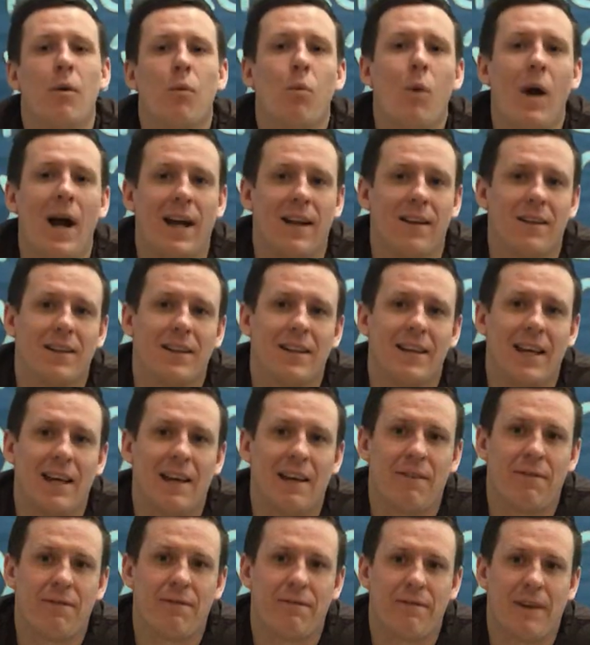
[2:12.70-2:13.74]
Well,
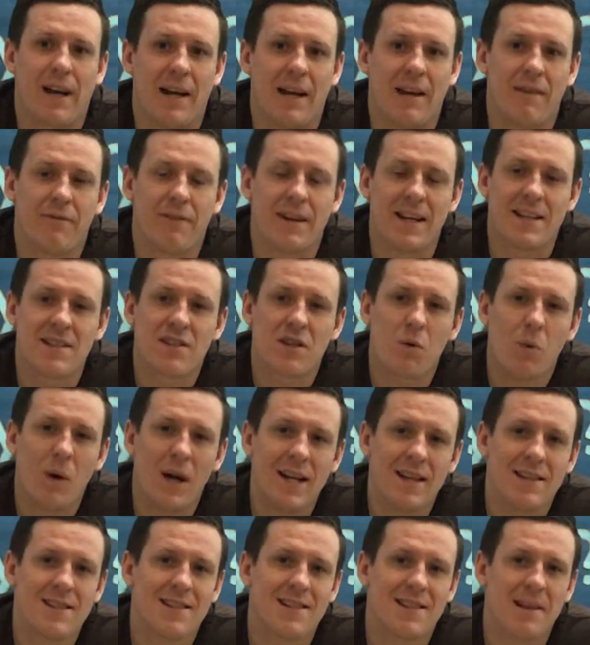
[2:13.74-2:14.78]
Year 5, it's
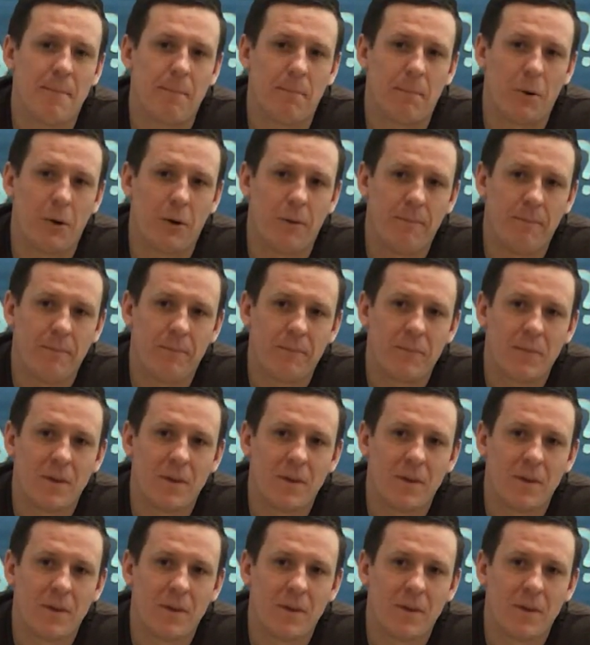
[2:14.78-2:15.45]
quite simple.